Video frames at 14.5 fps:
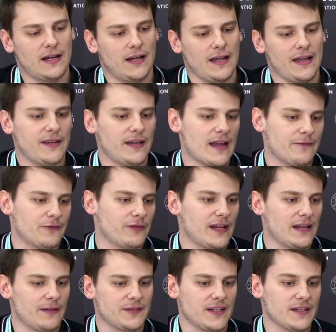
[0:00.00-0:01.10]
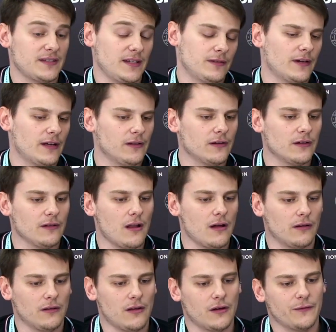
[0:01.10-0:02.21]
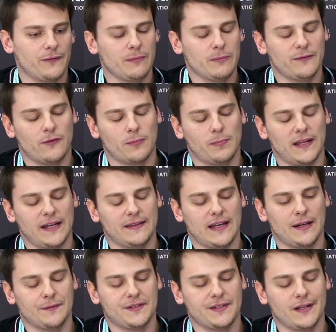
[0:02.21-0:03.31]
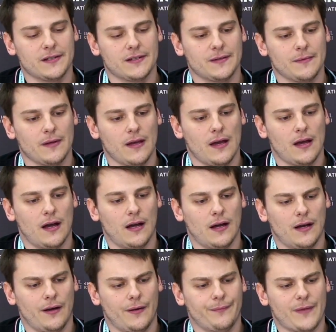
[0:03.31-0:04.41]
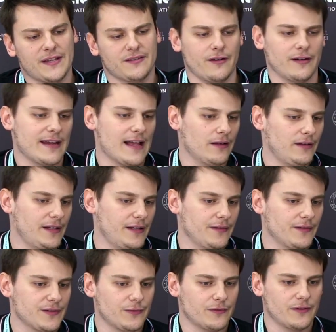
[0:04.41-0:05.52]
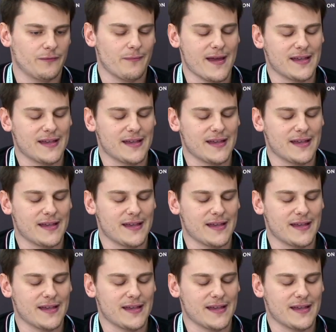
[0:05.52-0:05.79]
And then after knight f6, he took a long thing before playing knight f6. I started calculating this sort of